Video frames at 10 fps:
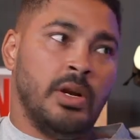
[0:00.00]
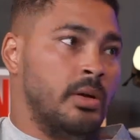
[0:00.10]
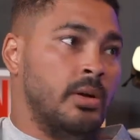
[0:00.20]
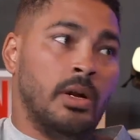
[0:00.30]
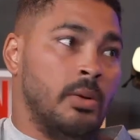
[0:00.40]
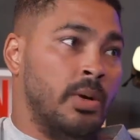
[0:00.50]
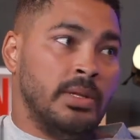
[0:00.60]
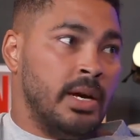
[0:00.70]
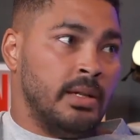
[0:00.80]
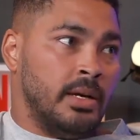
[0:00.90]
I don't want
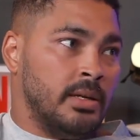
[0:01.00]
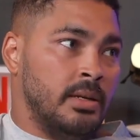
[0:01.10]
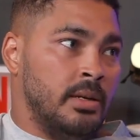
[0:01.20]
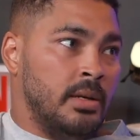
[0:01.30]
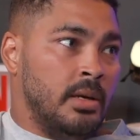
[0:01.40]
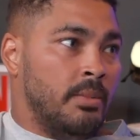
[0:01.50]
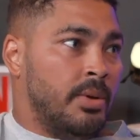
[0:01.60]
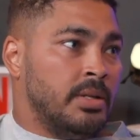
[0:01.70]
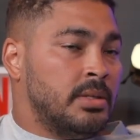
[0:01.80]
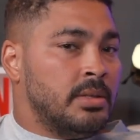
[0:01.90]
that. Like,
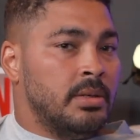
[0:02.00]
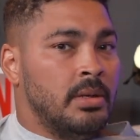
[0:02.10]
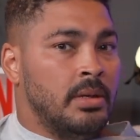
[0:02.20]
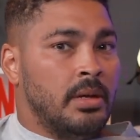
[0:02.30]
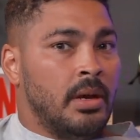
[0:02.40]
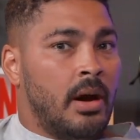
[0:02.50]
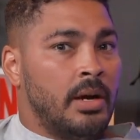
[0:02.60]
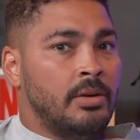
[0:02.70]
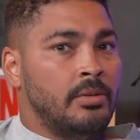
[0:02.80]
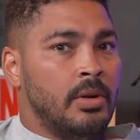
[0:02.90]
but I
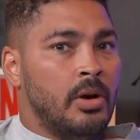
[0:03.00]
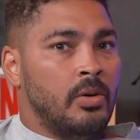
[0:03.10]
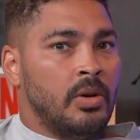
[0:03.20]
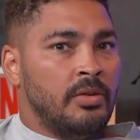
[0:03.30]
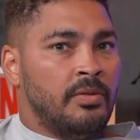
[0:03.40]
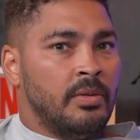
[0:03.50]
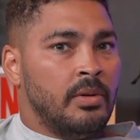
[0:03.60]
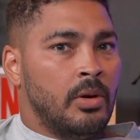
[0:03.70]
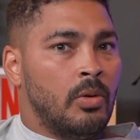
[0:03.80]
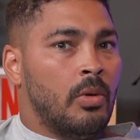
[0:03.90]
don't know if
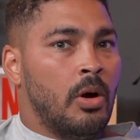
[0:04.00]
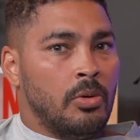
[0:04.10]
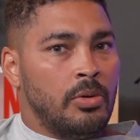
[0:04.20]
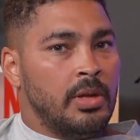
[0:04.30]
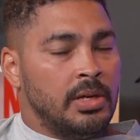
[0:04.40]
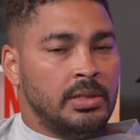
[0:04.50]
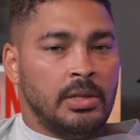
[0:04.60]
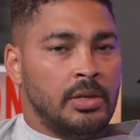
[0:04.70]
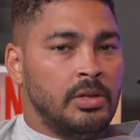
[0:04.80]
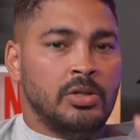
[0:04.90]
growth is
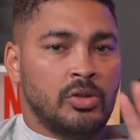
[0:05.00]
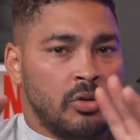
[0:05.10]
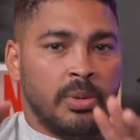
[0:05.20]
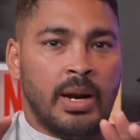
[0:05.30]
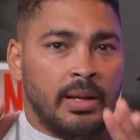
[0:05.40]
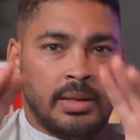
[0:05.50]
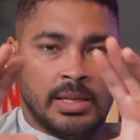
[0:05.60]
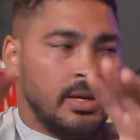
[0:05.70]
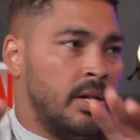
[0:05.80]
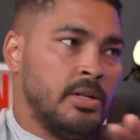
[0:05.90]
going to discriminate
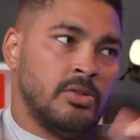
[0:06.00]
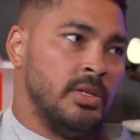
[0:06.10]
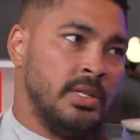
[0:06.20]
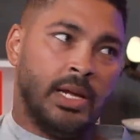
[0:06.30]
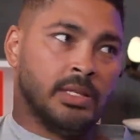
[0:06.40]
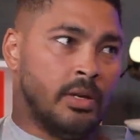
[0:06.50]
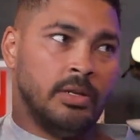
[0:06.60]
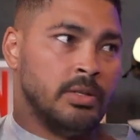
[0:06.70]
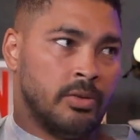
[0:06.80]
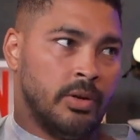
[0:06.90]
this side of the street to that side of
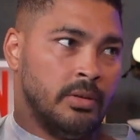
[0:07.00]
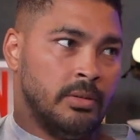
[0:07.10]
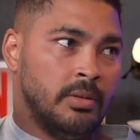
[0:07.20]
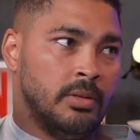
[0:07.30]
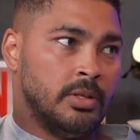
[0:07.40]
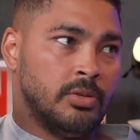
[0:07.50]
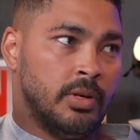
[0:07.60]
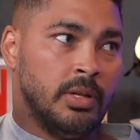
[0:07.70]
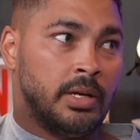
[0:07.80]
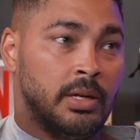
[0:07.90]
the street.
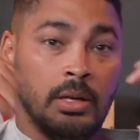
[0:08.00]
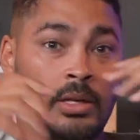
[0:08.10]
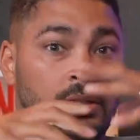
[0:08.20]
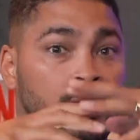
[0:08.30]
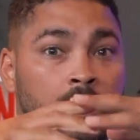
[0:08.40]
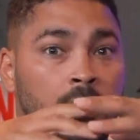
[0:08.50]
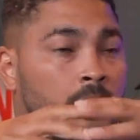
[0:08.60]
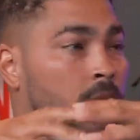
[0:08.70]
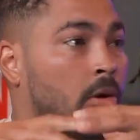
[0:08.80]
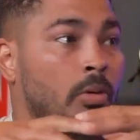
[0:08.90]
Like
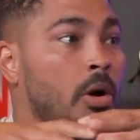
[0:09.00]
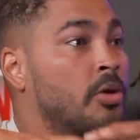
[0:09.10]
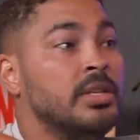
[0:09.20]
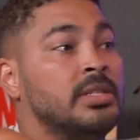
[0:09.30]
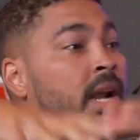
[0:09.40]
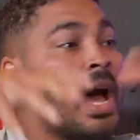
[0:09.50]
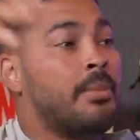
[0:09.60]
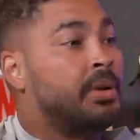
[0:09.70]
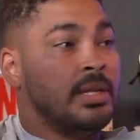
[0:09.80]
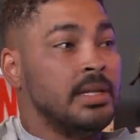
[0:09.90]
the growth is going to
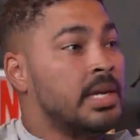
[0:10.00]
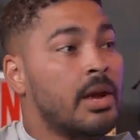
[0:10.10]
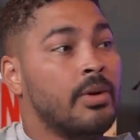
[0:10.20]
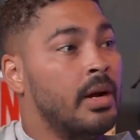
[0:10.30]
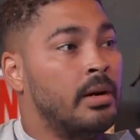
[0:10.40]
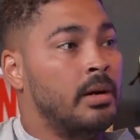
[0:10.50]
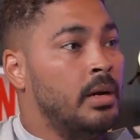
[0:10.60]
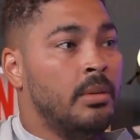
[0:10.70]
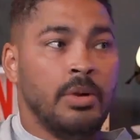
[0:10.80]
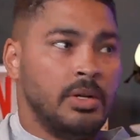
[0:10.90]
happen in this area
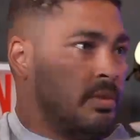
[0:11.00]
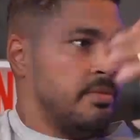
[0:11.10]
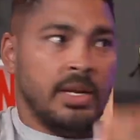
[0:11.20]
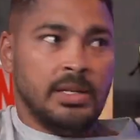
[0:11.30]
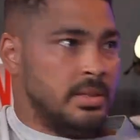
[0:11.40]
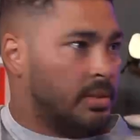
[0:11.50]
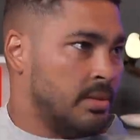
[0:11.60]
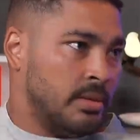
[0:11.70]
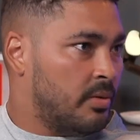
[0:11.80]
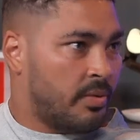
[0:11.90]
because of these
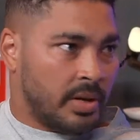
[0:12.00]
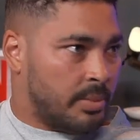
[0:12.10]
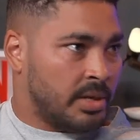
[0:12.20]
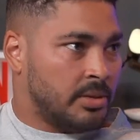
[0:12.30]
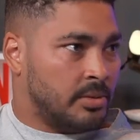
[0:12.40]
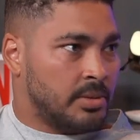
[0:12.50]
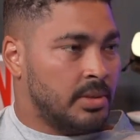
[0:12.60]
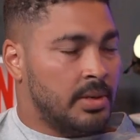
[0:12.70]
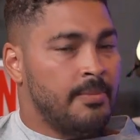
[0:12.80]
fundamentals.